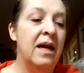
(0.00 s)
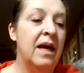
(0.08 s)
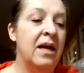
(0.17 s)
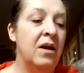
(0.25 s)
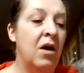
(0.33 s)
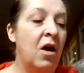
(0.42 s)

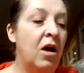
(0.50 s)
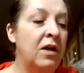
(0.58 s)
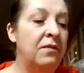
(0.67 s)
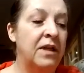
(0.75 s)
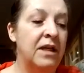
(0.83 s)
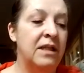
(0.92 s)
And all
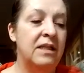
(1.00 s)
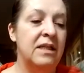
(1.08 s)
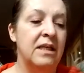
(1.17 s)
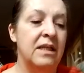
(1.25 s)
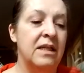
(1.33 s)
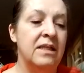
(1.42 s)
of this
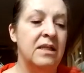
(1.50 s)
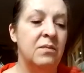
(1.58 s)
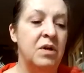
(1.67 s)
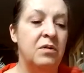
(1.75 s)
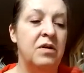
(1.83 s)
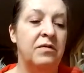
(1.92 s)
is the
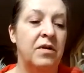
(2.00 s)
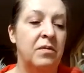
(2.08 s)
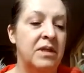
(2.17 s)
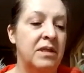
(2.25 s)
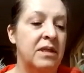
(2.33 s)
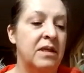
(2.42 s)
beauty of our
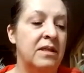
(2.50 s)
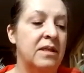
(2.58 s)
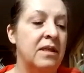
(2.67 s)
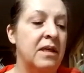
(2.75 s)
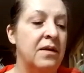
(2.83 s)
business